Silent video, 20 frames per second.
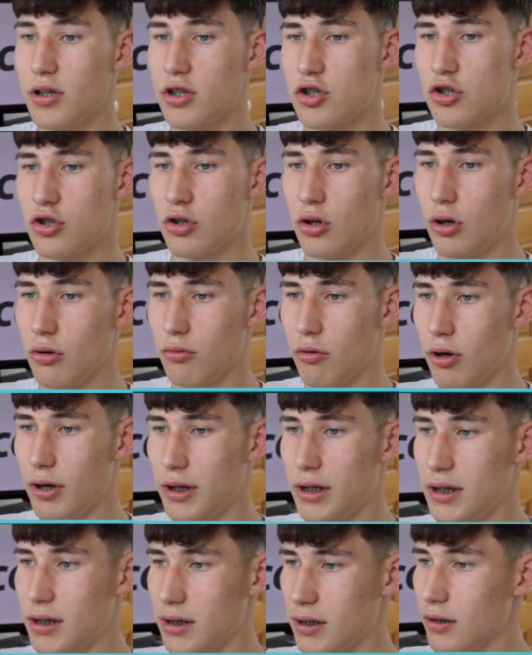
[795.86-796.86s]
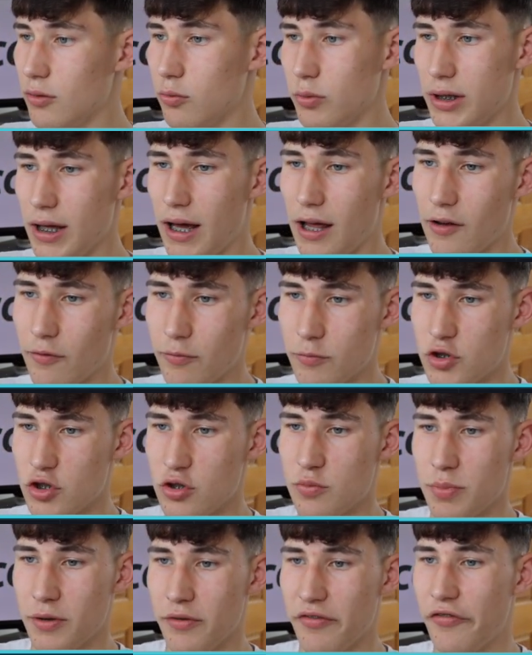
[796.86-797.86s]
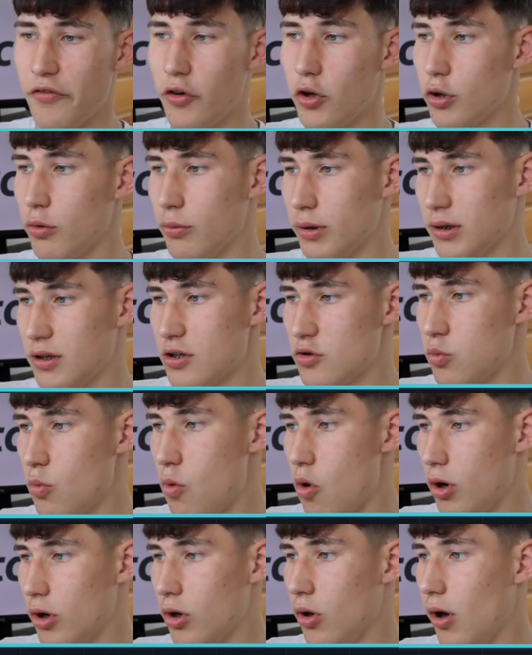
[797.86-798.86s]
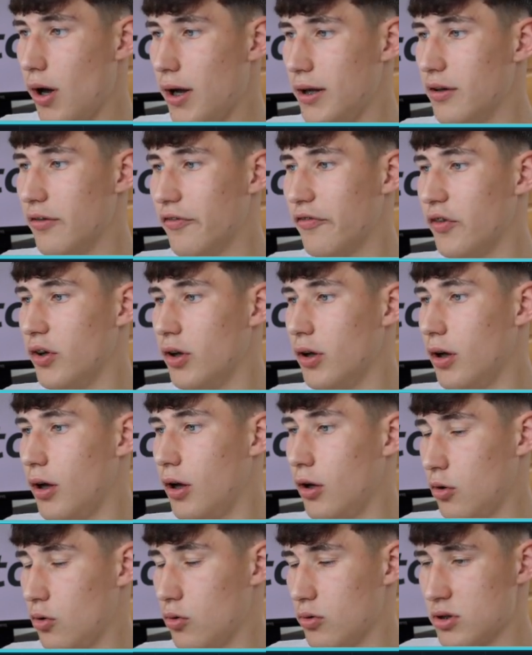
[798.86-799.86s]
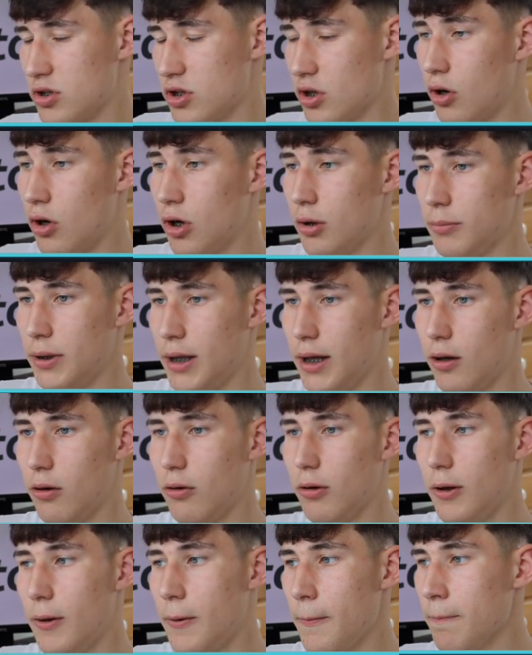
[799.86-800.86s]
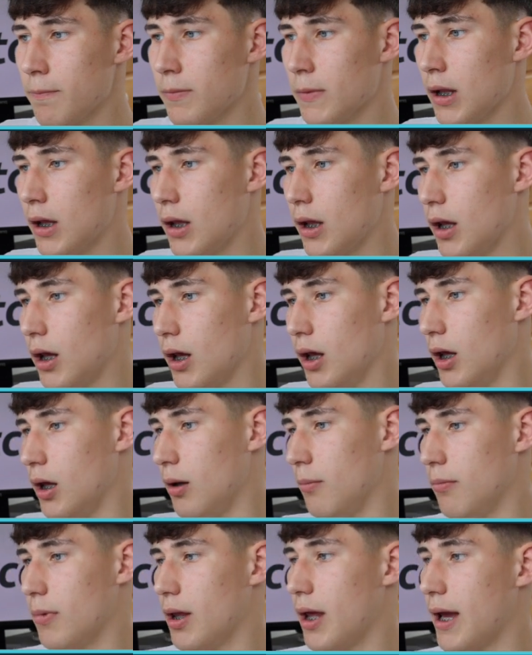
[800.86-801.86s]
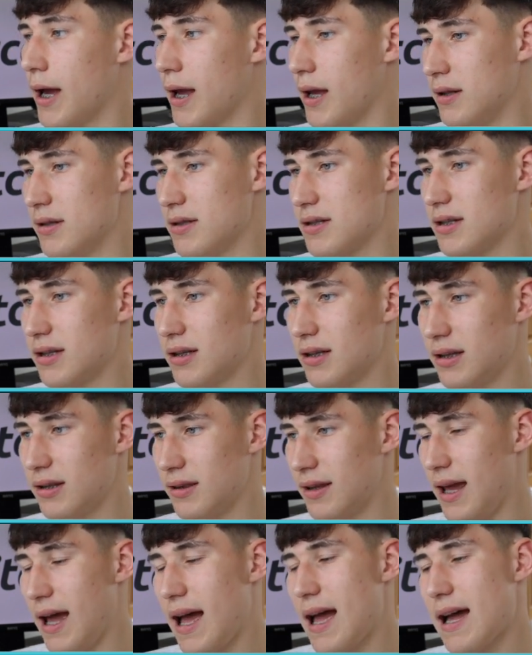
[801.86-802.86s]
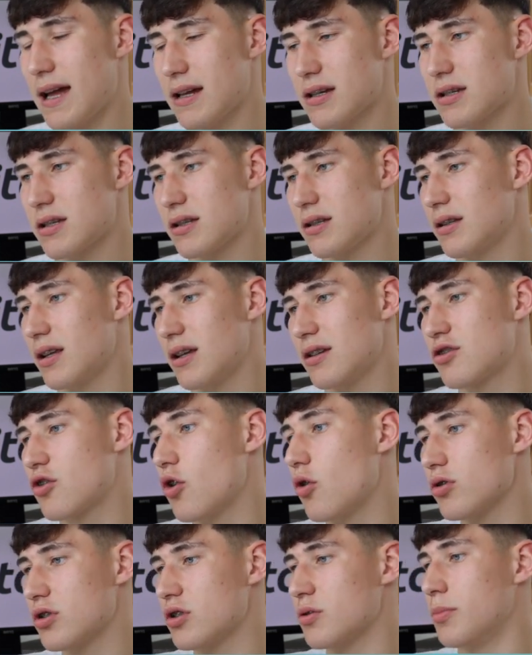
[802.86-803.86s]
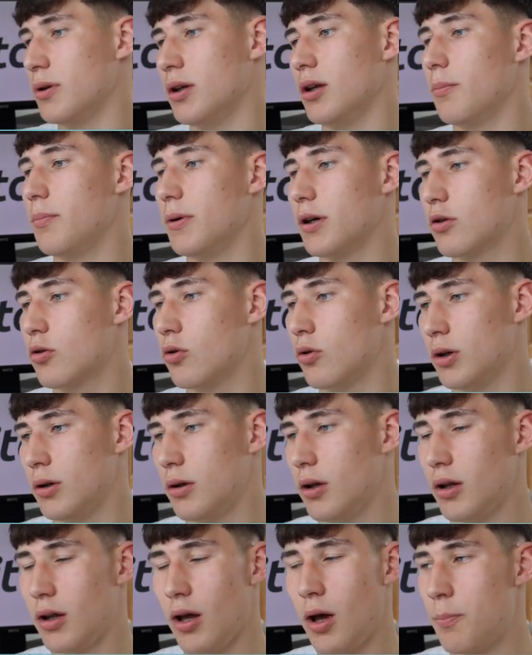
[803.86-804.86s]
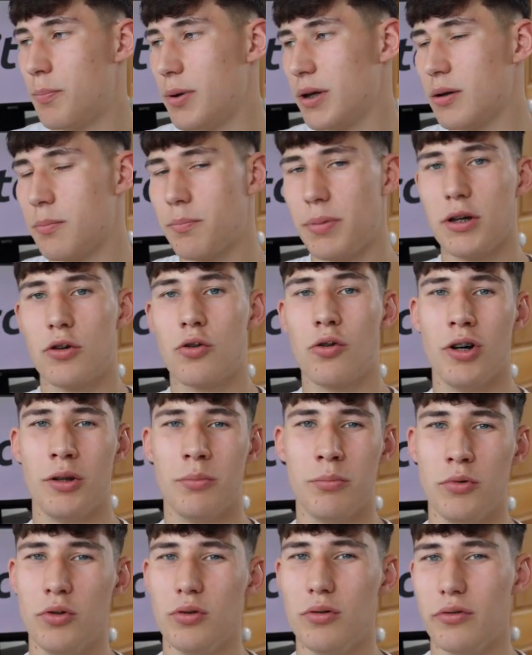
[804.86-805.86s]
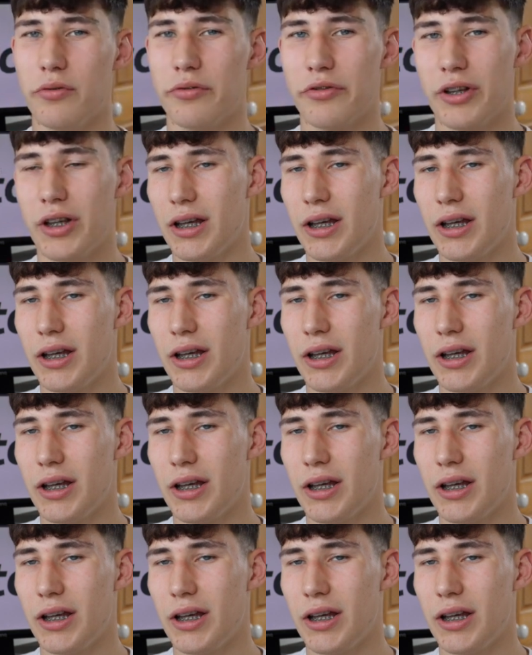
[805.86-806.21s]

chart right here, we have just been following this white line for a long time now, and there's got to be a big Bitcoin move